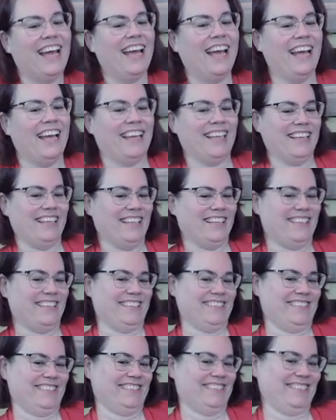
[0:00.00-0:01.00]

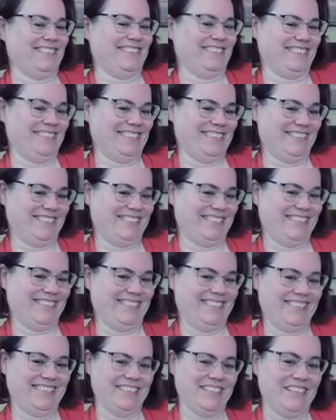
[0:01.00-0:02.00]

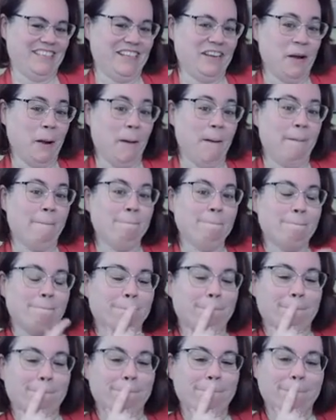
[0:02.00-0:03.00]

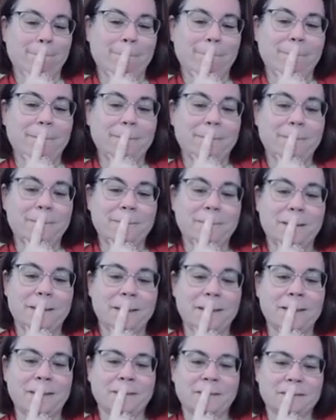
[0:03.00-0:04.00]

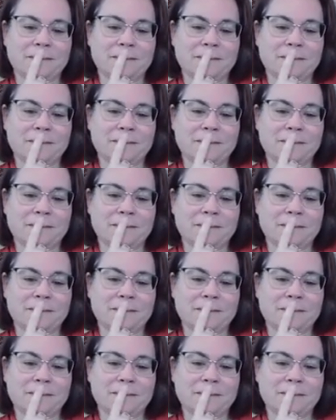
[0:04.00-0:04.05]
This person isn't speaking.